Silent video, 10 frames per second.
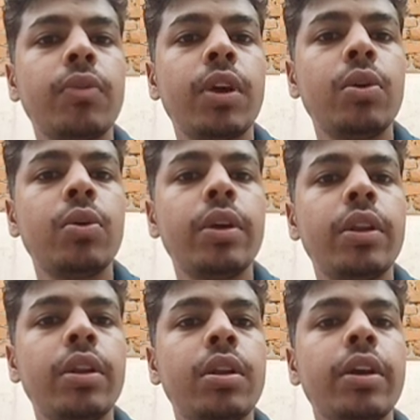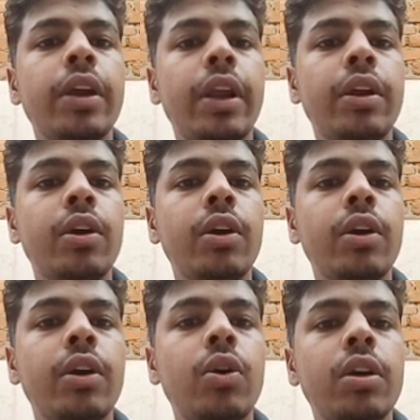value in categorical
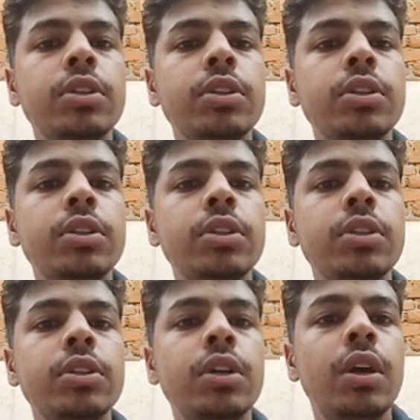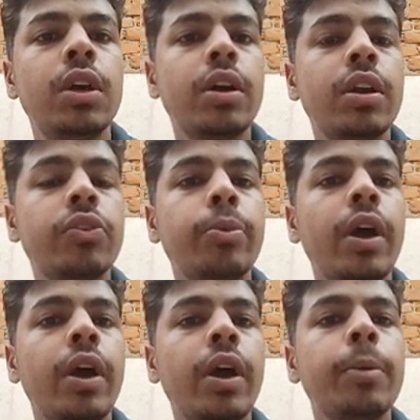columns, and if there is
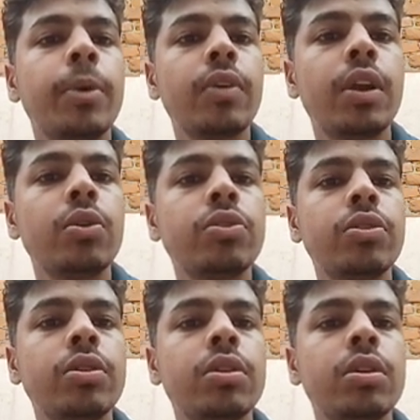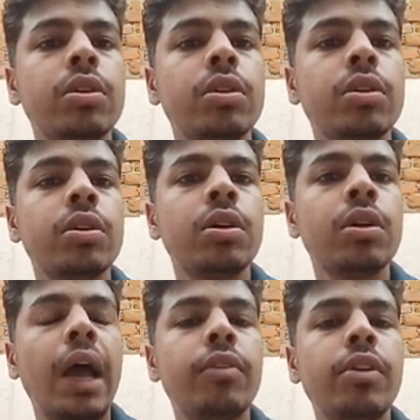any missing values,
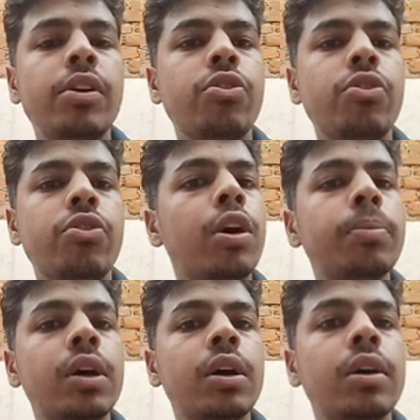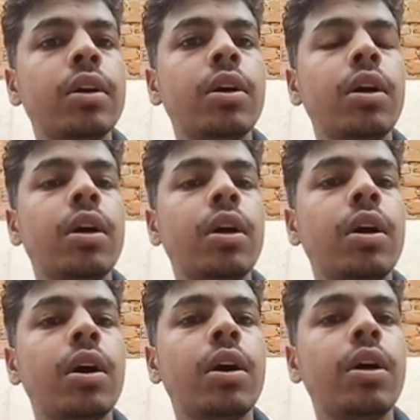I will drop the
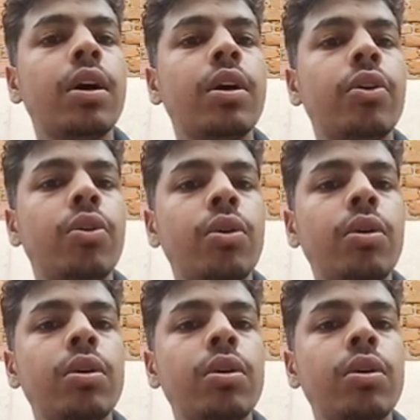row,